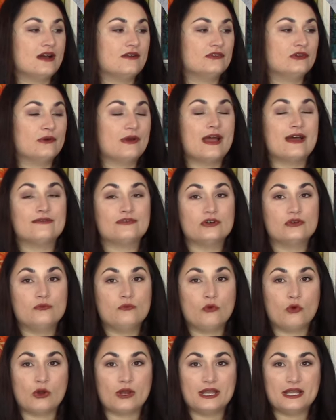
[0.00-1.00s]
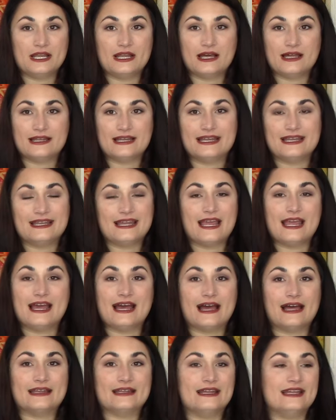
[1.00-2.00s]
if you're ever working on it
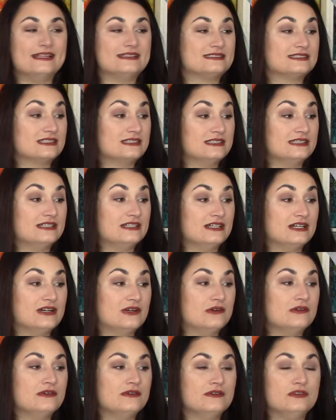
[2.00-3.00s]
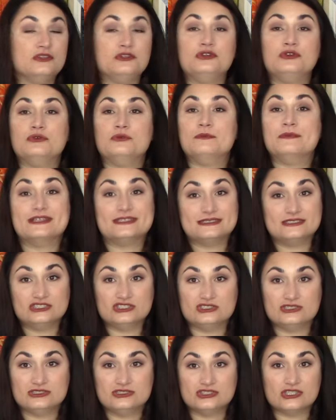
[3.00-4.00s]
and it's clear you
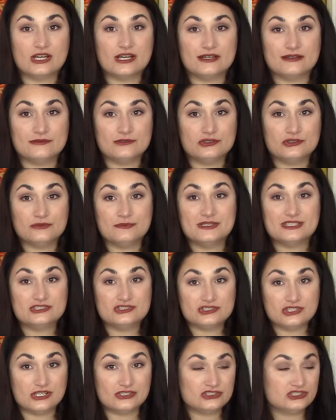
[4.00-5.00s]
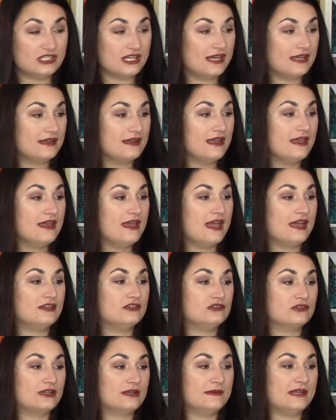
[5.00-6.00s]
misjudged or you misjudged it and
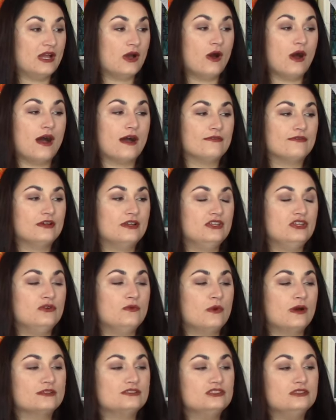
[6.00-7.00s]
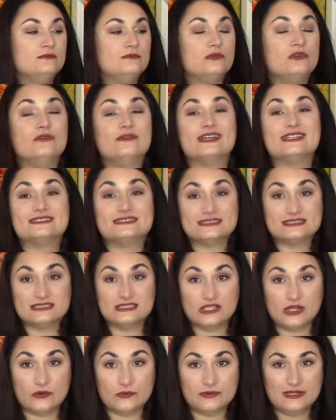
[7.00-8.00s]
you're gonna be off, you want to move it
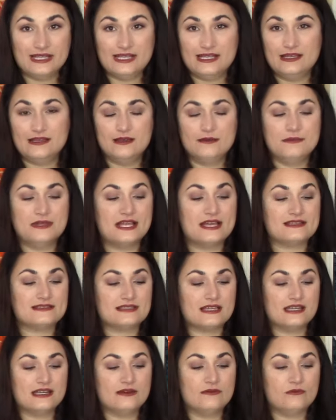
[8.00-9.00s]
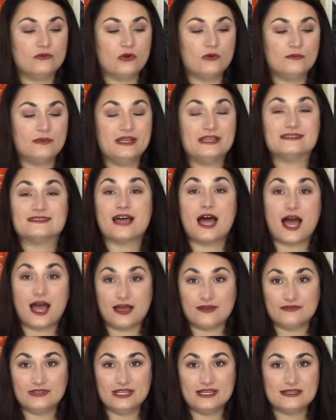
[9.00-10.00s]
slowly, because then it won't be as
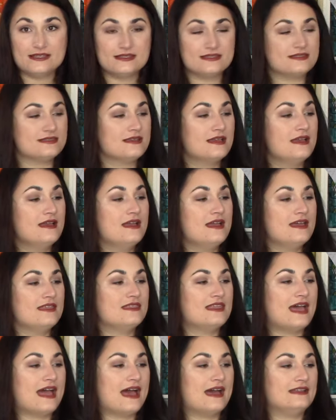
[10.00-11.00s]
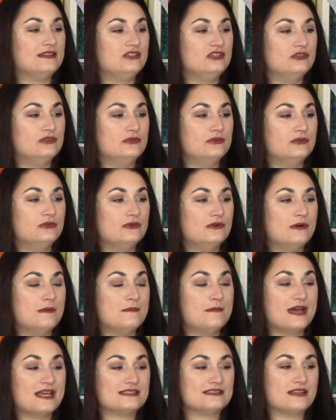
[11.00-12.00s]
obvious that you
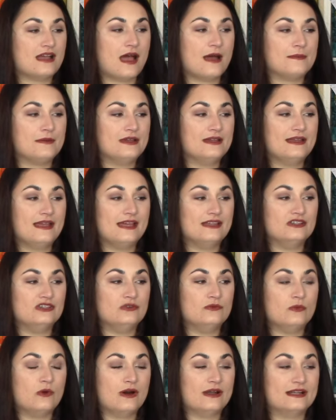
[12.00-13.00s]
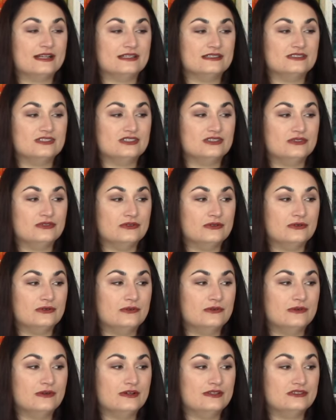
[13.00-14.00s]
messed up and you wanted
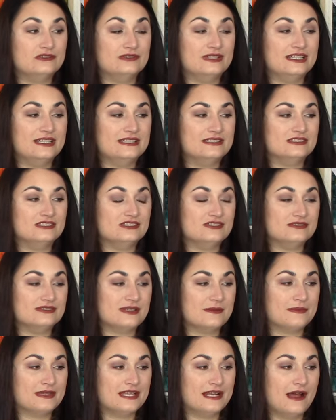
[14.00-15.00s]
to, or you needed to do something